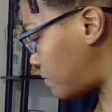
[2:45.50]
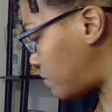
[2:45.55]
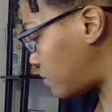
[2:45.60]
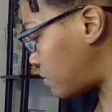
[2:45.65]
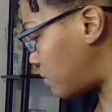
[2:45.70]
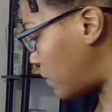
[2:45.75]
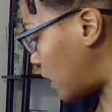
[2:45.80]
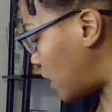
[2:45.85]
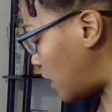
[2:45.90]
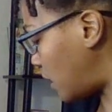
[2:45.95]

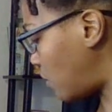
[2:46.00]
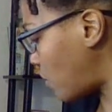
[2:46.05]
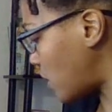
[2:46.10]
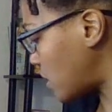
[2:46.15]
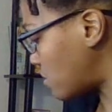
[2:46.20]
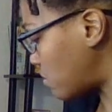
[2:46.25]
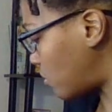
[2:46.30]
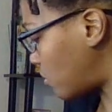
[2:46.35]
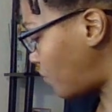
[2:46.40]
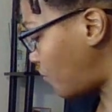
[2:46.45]
but
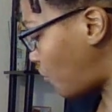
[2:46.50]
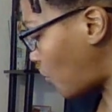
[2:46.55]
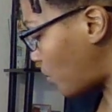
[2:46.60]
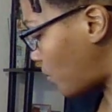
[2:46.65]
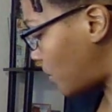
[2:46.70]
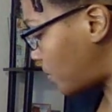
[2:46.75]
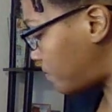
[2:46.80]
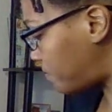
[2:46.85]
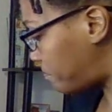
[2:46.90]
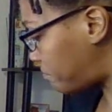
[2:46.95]
anyways, moving
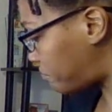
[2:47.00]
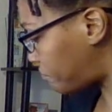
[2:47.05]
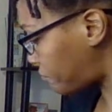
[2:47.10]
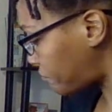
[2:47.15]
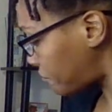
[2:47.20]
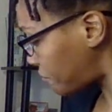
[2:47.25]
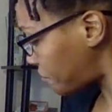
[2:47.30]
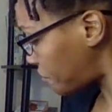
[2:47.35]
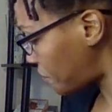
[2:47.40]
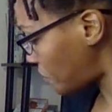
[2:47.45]
forward,
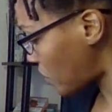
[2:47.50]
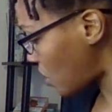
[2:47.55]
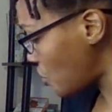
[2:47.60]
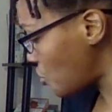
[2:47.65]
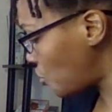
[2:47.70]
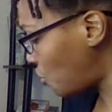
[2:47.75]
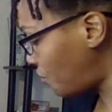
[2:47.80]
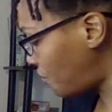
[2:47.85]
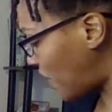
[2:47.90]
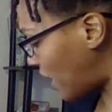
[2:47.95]

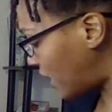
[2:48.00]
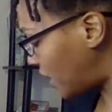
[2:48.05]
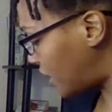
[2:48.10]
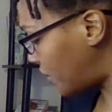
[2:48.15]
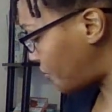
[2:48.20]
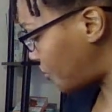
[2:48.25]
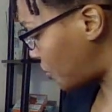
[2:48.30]
you'll find it if